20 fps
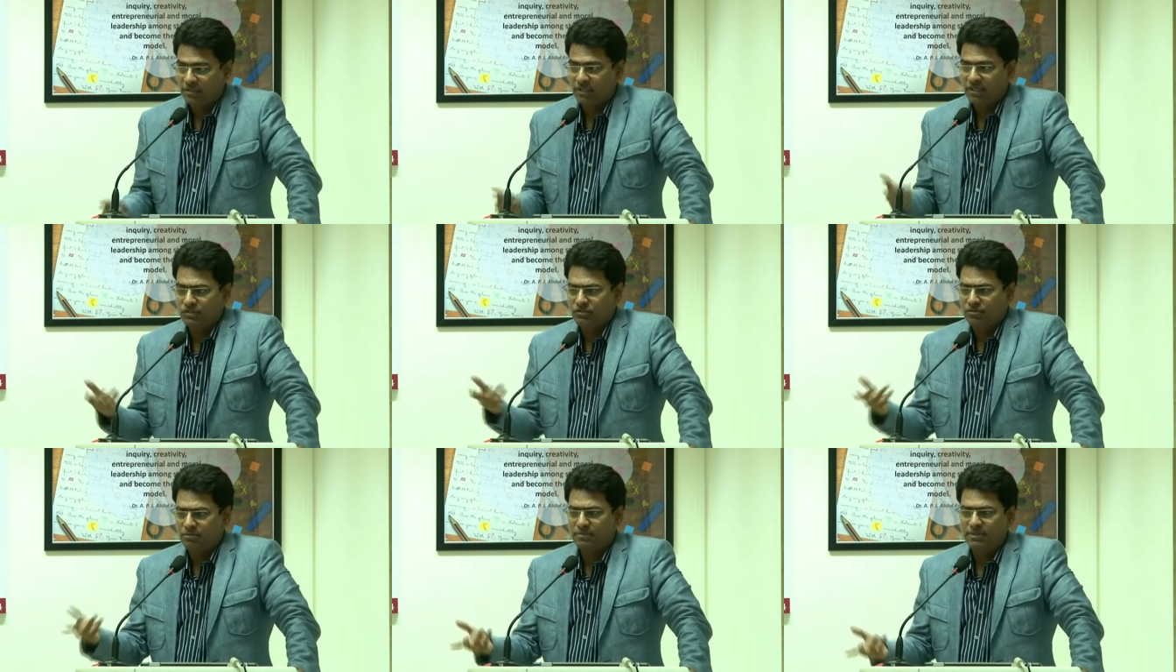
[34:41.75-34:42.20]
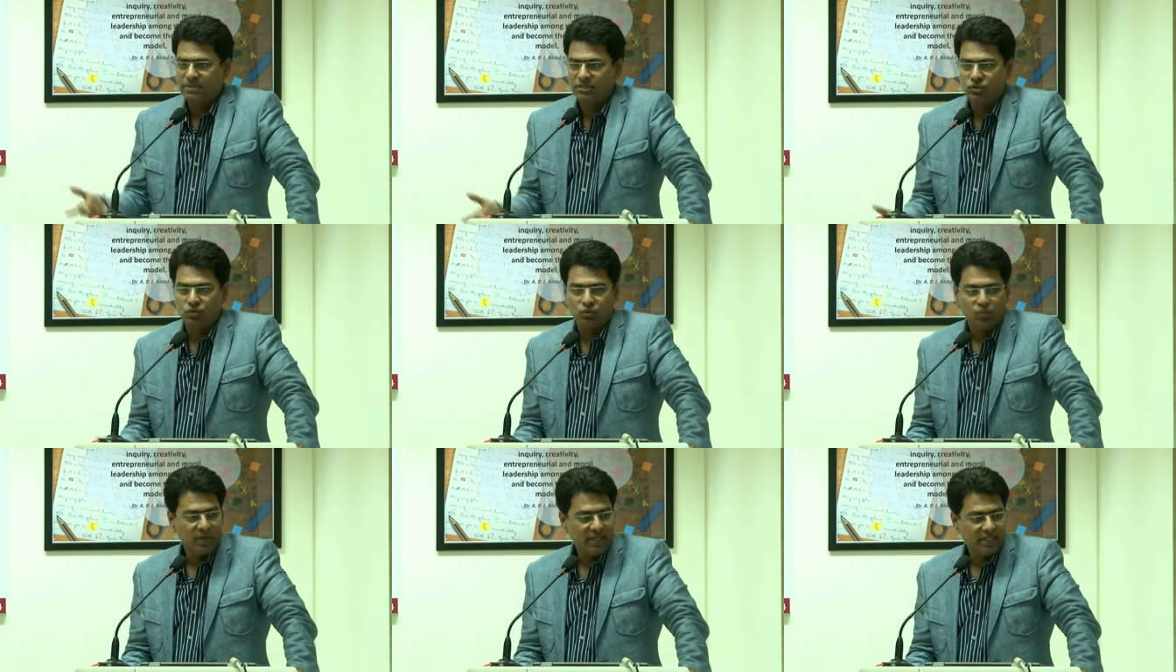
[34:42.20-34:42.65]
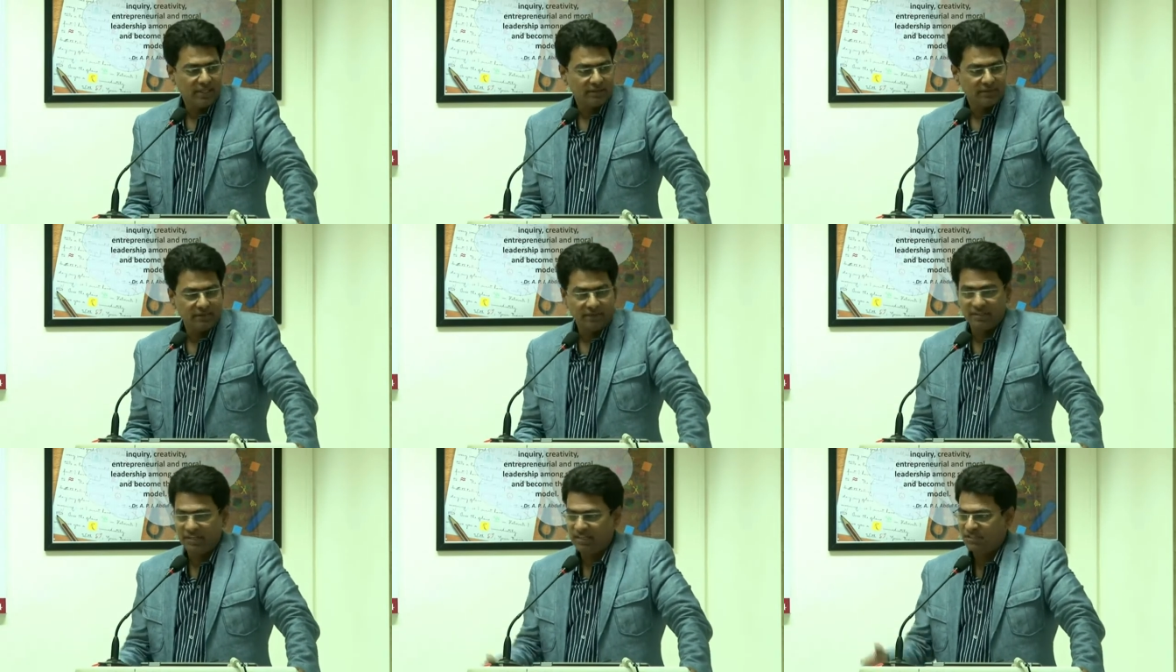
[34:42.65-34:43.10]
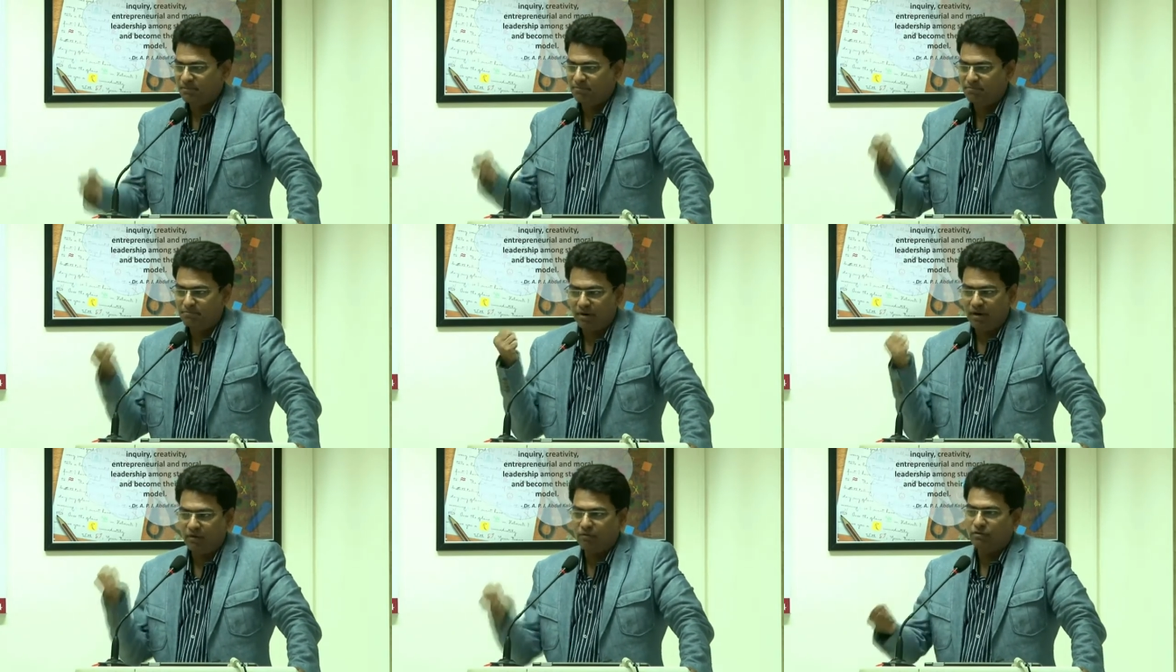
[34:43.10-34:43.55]
It has tremendous wealth. It has a
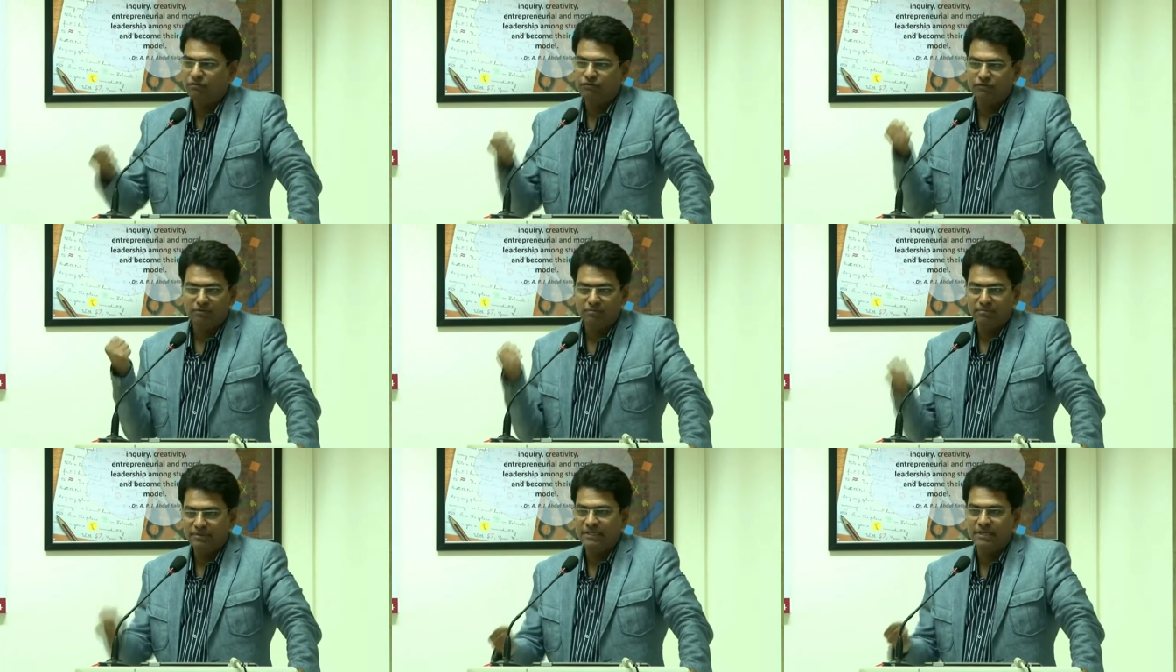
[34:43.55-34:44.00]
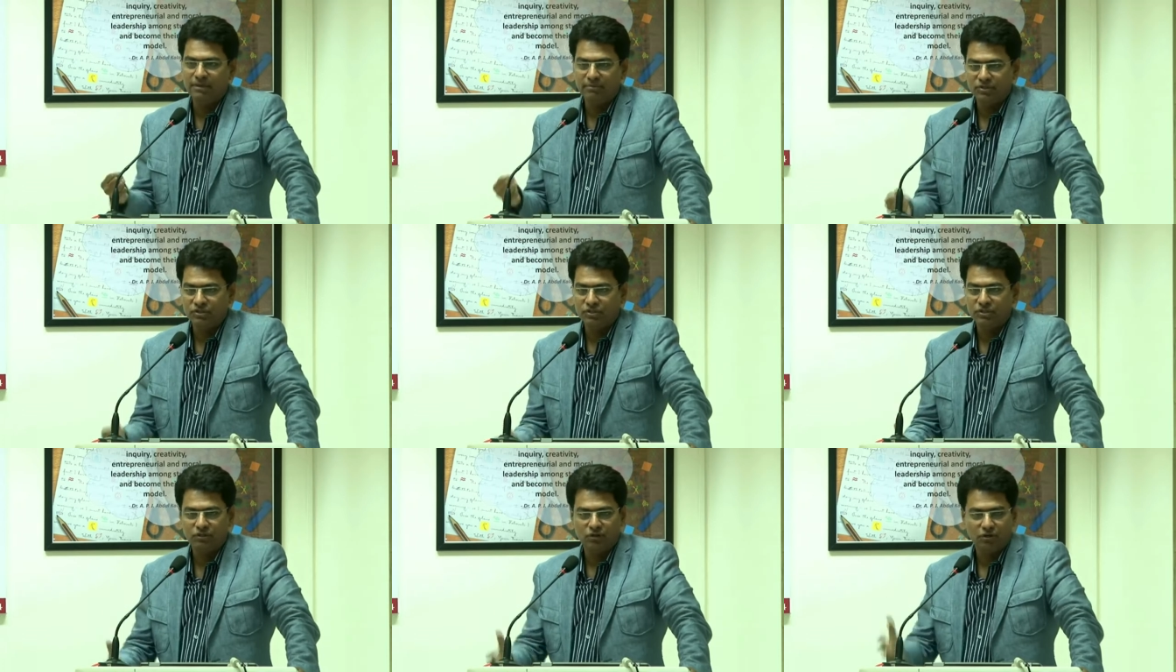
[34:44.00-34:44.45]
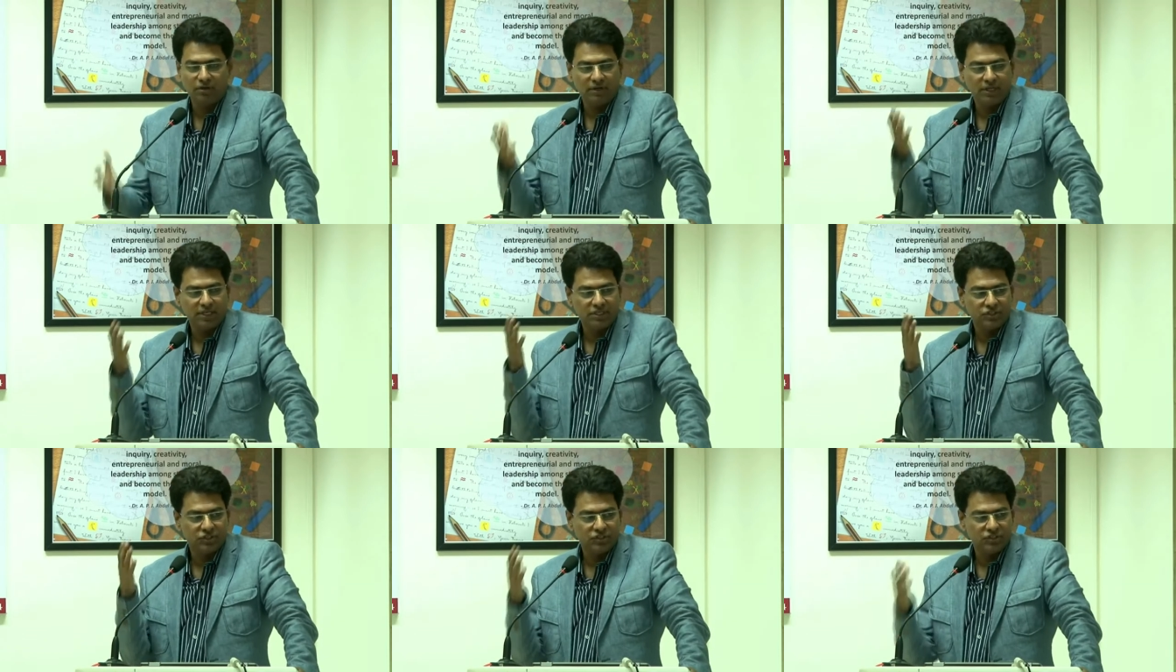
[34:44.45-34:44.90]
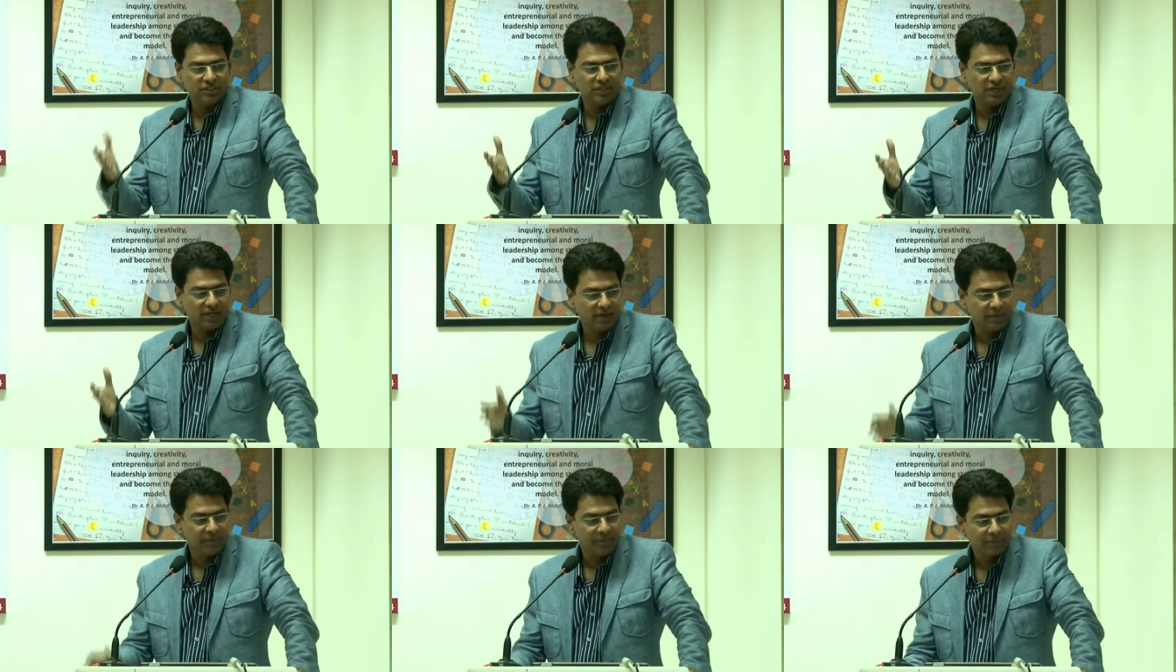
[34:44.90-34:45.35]
powerful media machine called Al
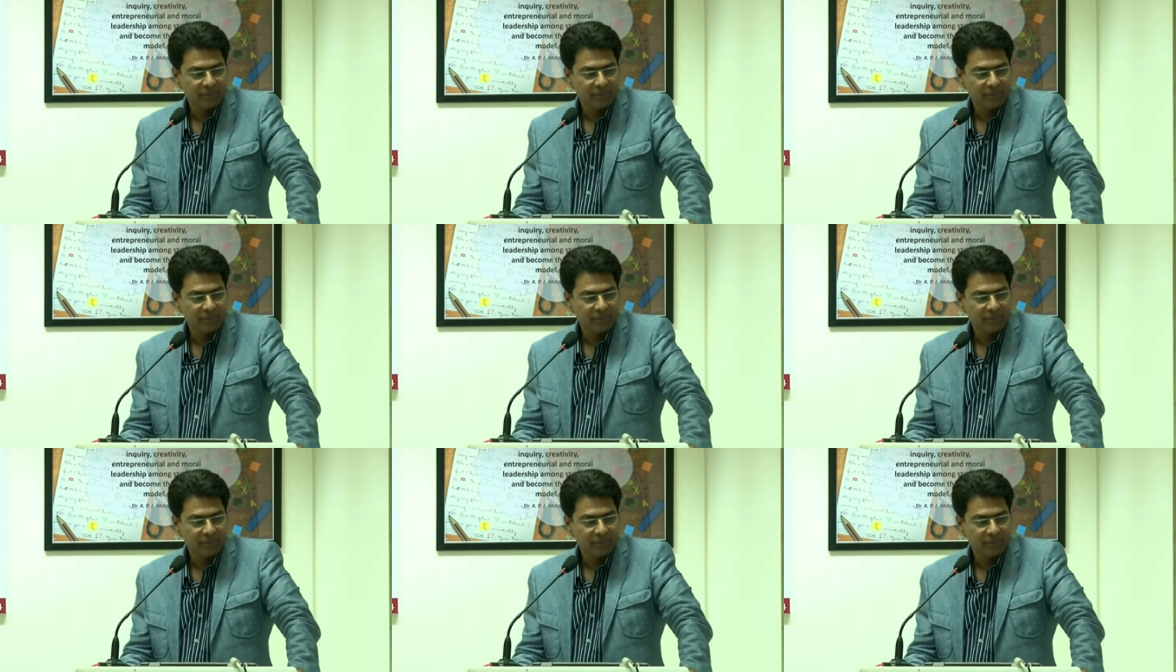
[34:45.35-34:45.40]
Jazeera.